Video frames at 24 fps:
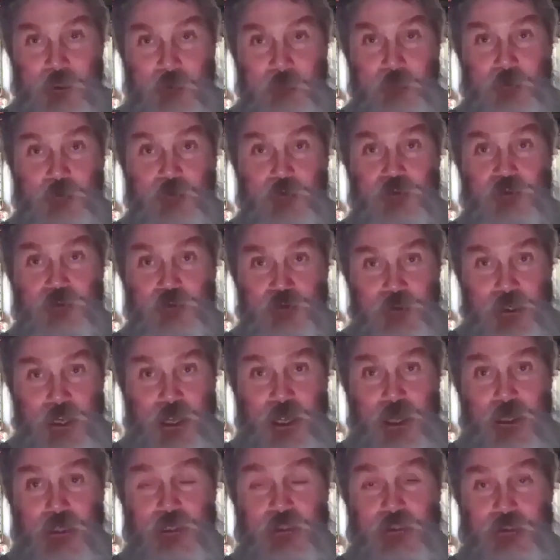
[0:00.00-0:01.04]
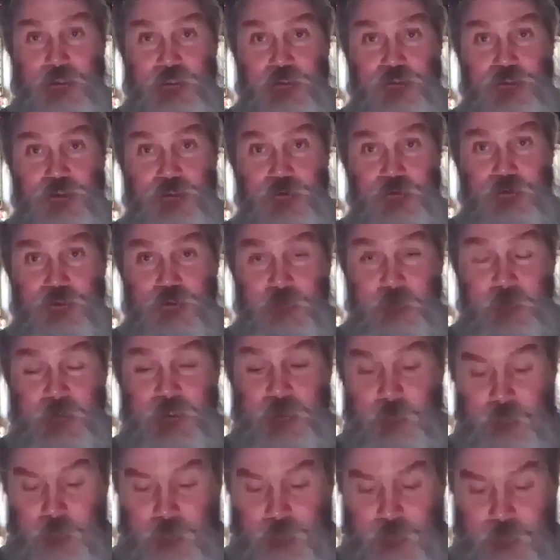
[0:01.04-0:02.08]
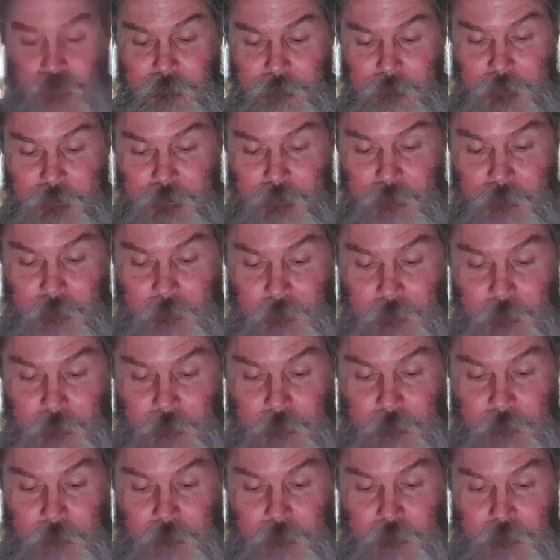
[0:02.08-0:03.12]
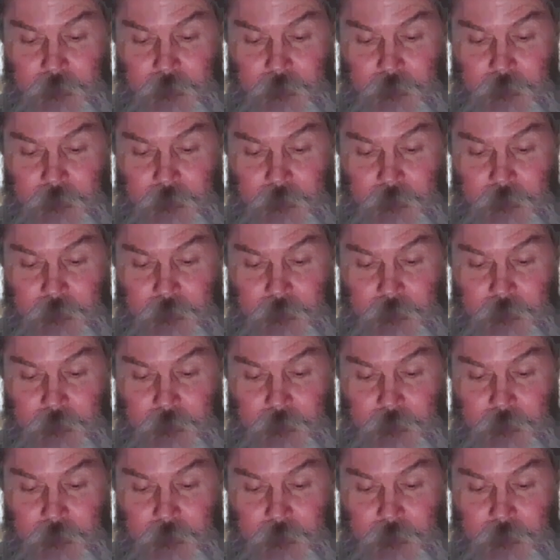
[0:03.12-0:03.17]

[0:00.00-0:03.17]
to make him humble to God and the Jewish people,